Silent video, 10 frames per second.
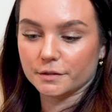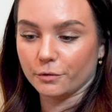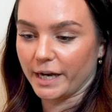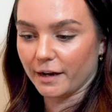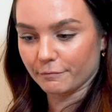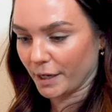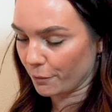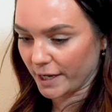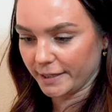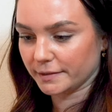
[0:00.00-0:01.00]
So I have my
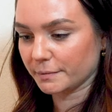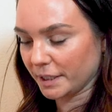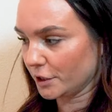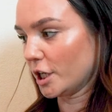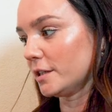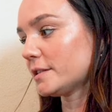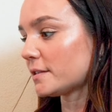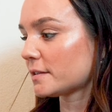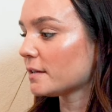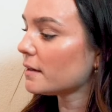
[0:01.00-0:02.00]
whites, my
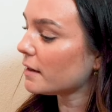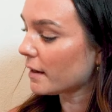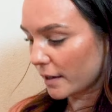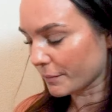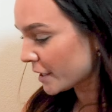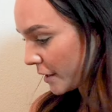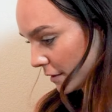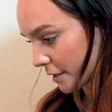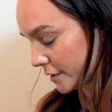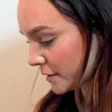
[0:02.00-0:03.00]
darks, and my
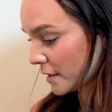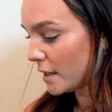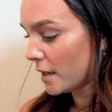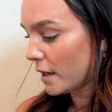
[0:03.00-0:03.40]
colors.